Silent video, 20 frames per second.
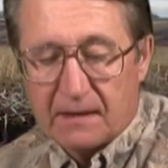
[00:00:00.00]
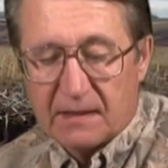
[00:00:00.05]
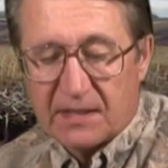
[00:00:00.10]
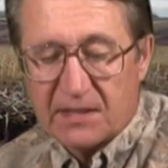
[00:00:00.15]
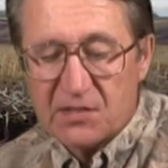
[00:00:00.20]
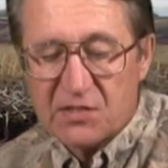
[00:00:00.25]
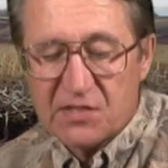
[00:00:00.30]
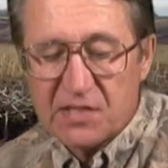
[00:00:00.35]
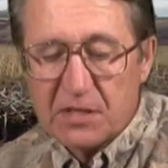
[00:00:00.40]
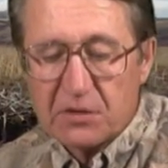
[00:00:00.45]

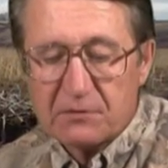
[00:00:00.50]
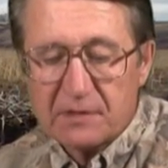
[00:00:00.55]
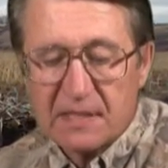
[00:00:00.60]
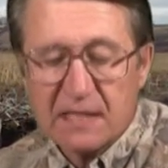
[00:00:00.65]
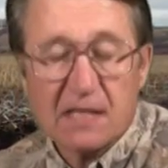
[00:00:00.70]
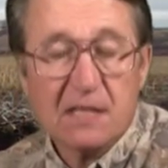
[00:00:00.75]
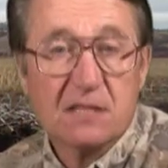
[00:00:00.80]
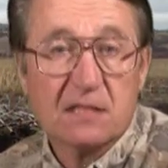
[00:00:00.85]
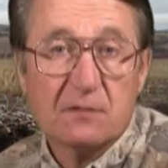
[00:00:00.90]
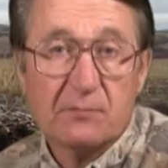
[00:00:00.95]
Consider a
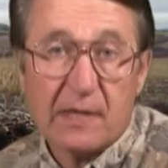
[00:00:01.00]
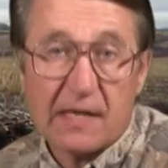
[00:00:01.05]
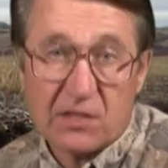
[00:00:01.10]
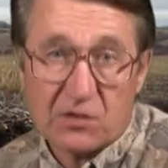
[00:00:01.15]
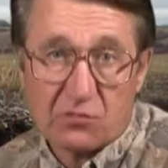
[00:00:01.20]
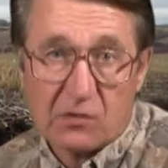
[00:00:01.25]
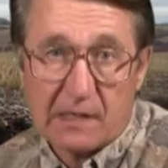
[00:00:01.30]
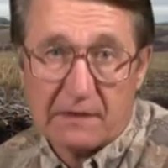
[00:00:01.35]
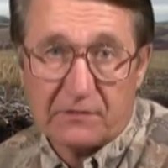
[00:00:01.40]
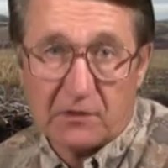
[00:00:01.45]

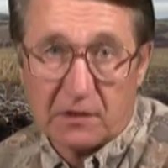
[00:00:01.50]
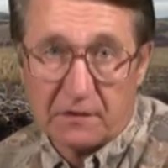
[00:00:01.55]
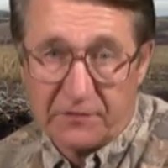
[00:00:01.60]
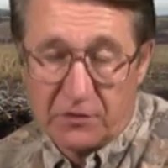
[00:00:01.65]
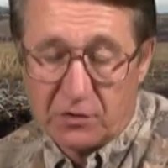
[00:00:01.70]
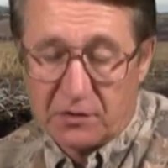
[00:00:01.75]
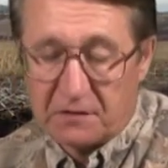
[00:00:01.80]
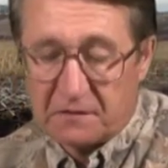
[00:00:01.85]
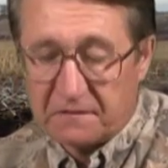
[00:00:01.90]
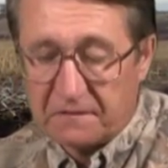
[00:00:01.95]
customized rifle if
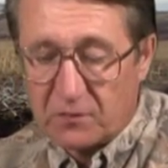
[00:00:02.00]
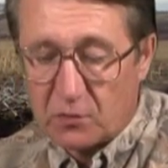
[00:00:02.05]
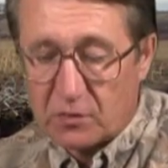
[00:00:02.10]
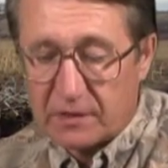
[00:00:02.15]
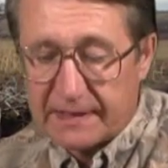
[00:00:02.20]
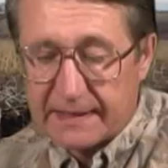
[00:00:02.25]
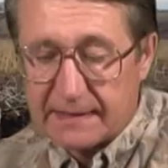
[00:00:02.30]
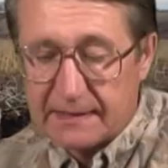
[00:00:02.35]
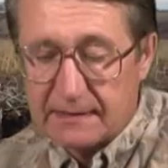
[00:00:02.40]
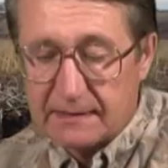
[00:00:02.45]
you can
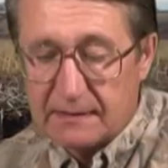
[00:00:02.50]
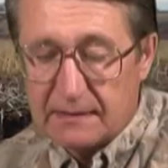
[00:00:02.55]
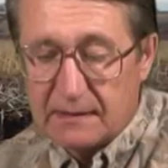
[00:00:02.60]
afford it.